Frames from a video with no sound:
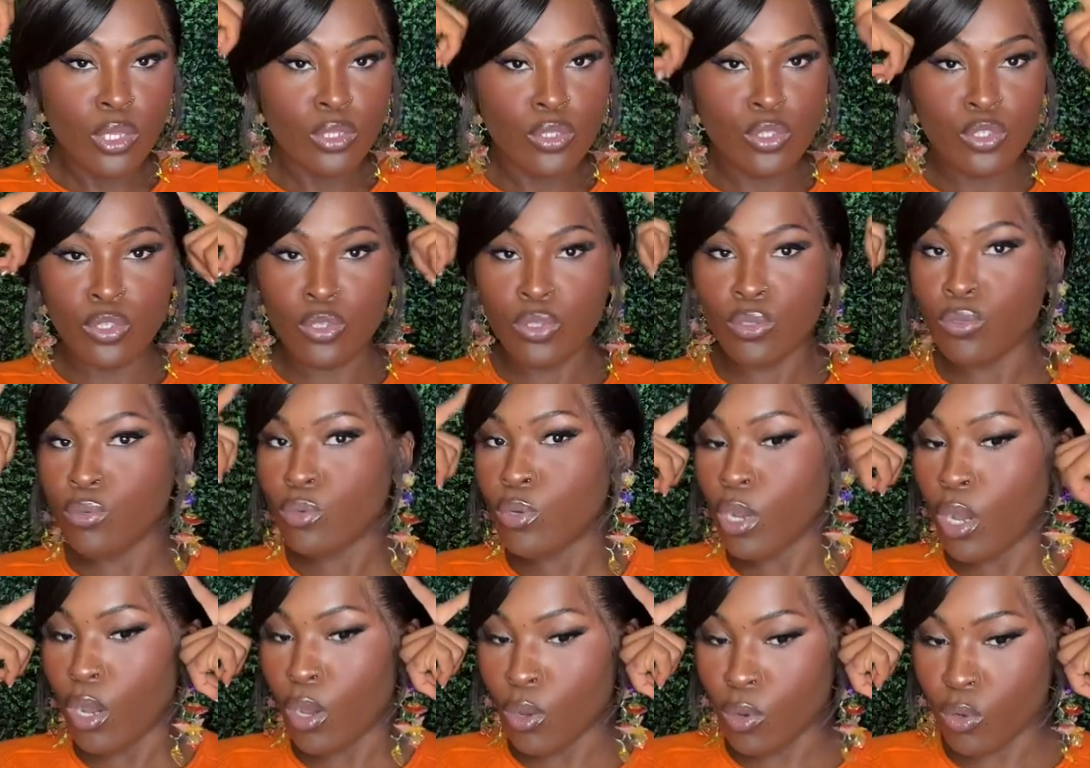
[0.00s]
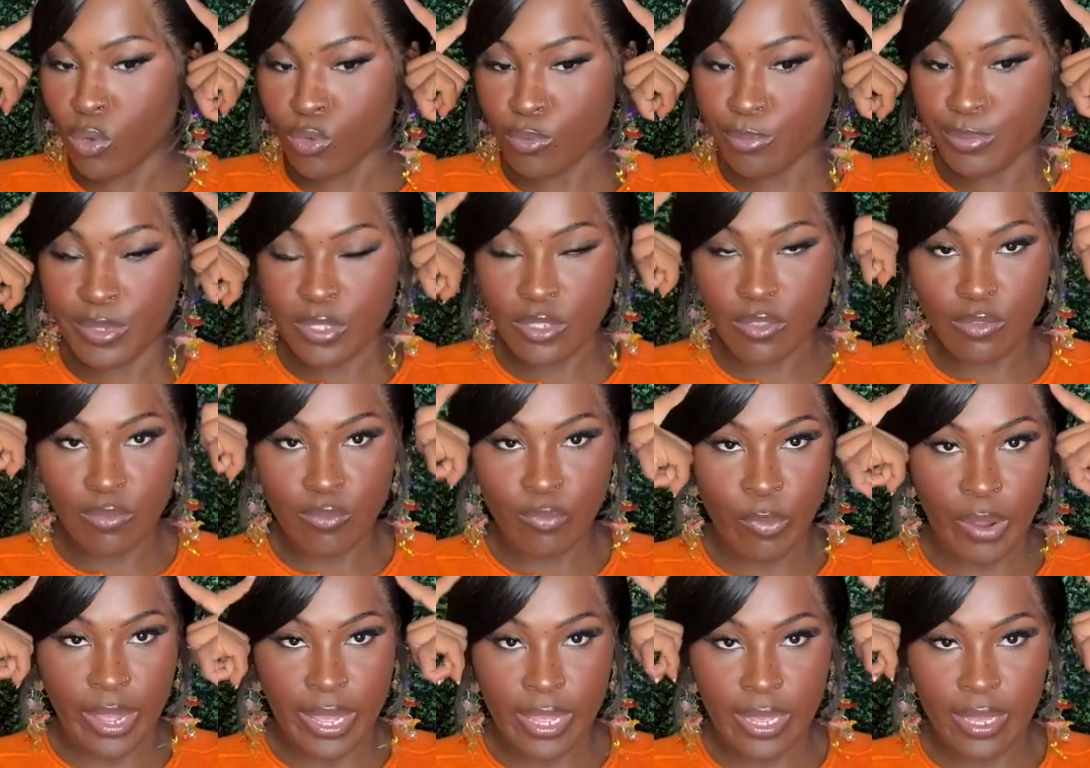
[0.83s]
Two combs
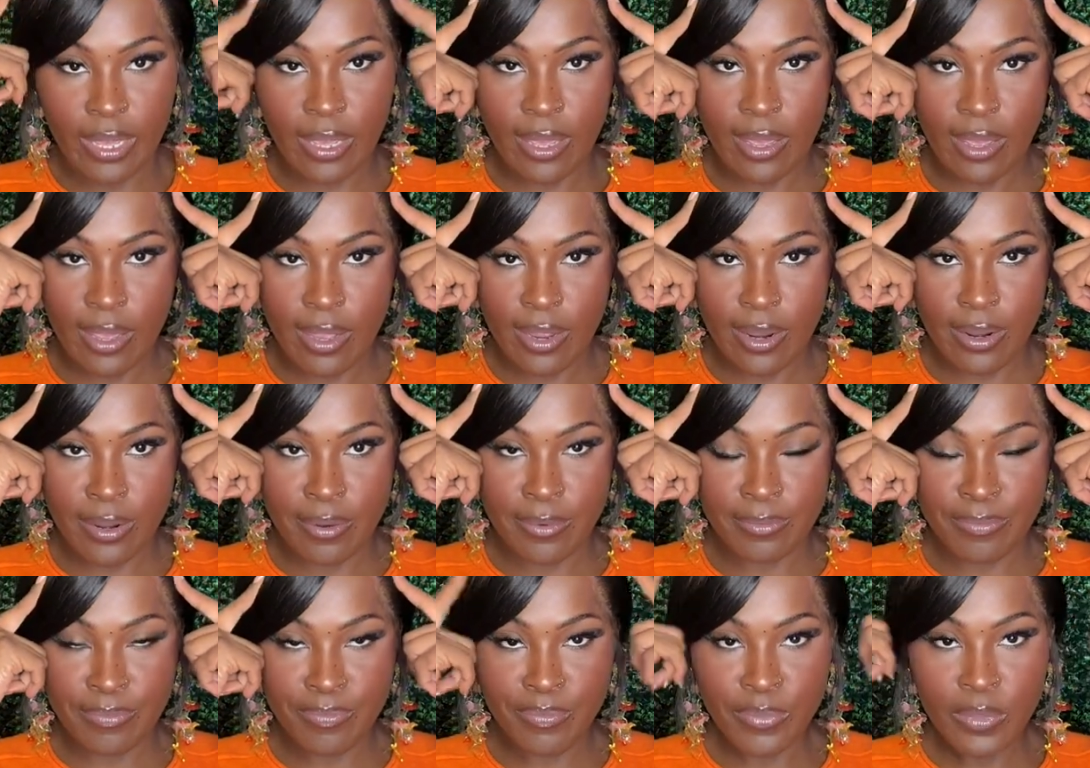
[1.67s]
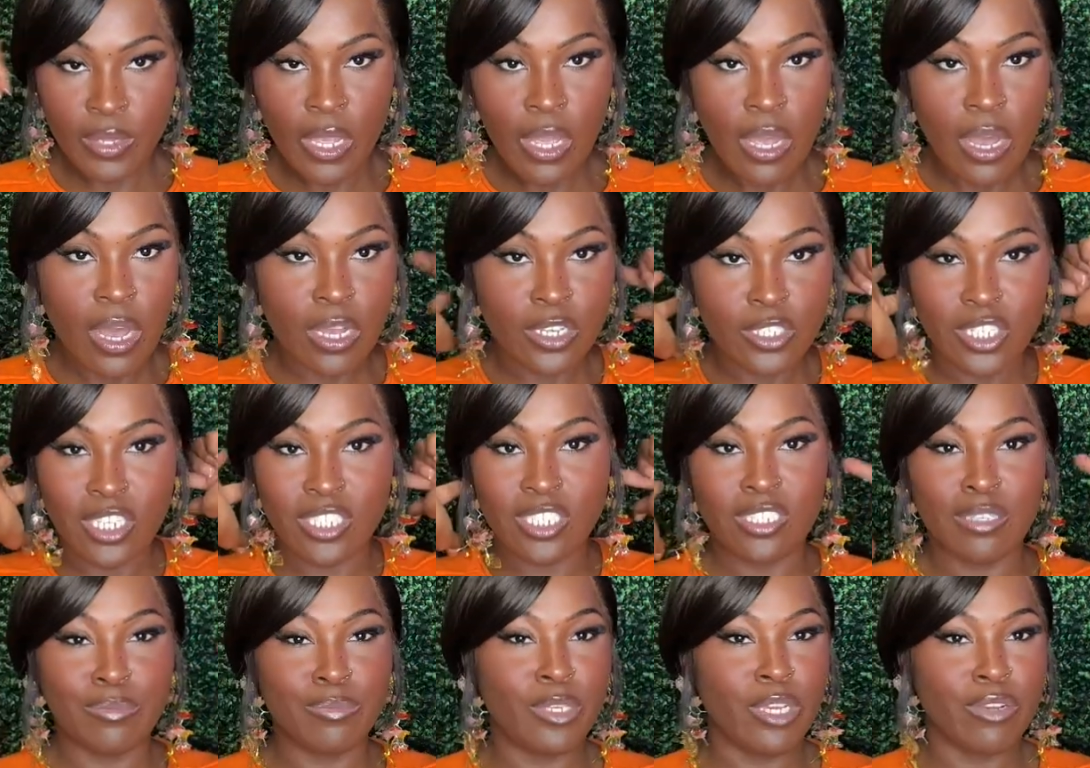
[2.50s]
right here
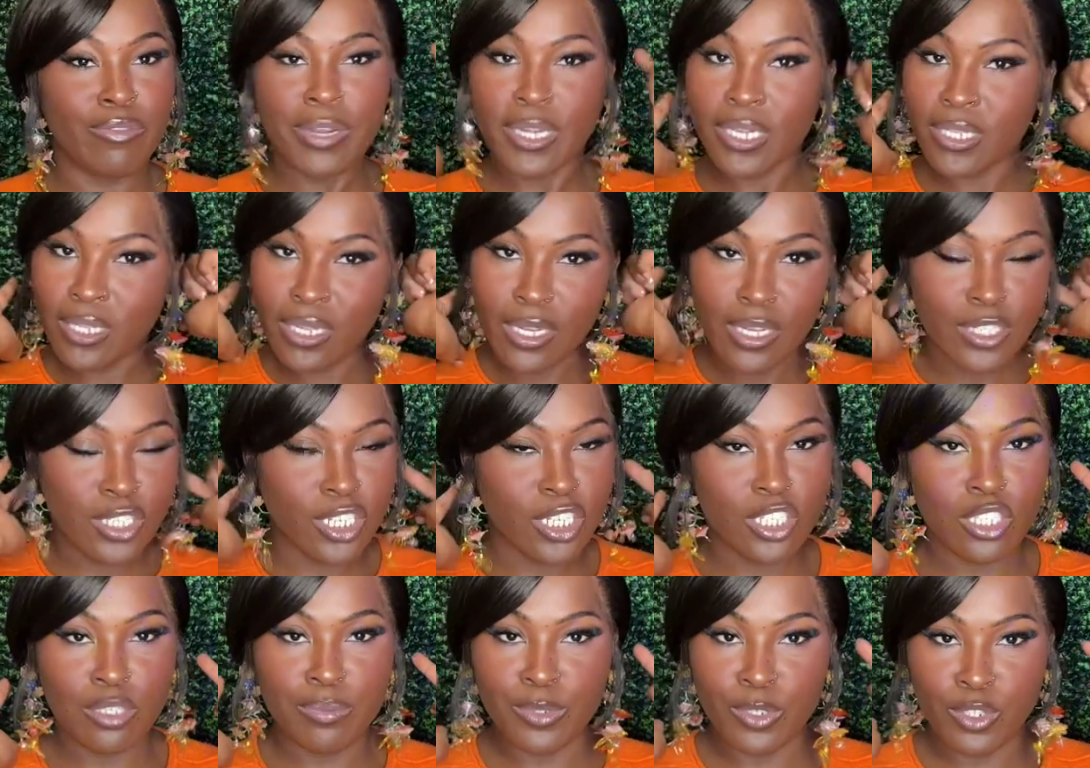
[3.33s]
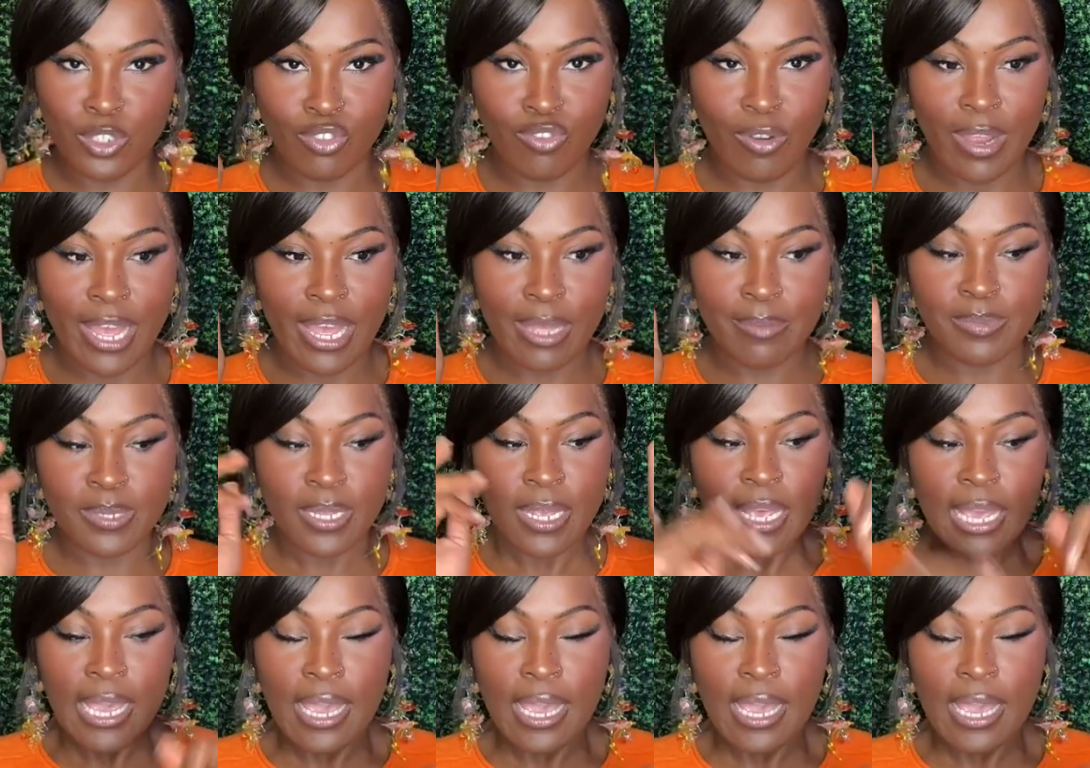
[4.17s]
adjustable, your regular adjustable straps,